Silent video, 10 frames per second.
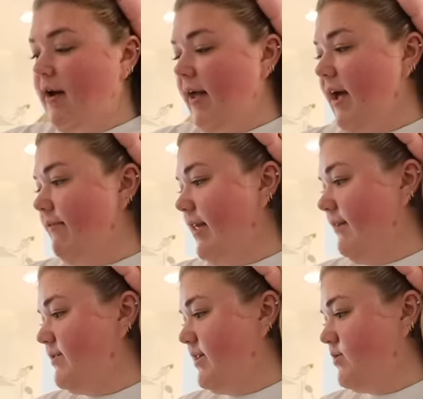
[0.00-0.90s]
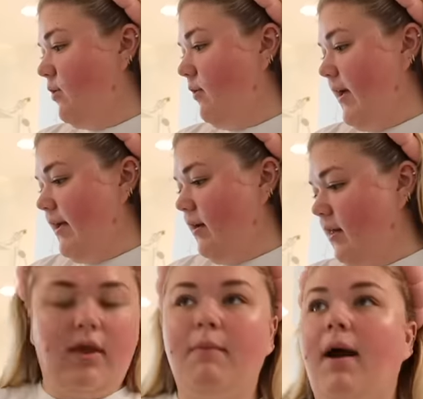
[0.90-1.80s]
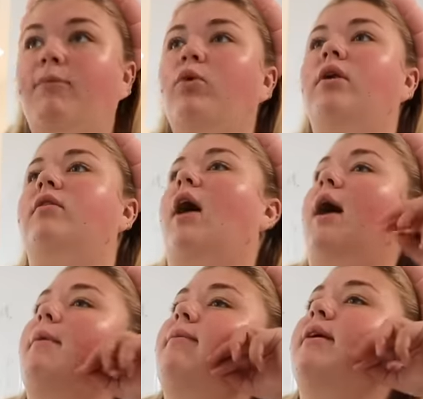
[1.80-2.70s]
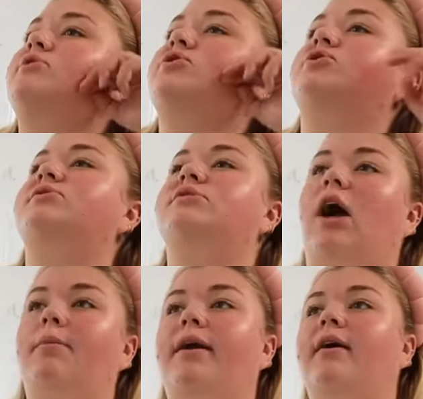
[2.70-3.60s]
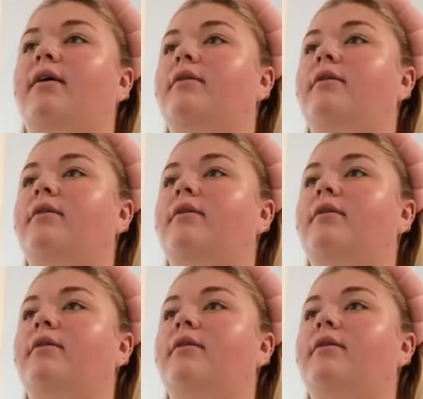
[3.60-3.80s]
all I have left is oil. I'm doing a lot. Maybe I should just stop here.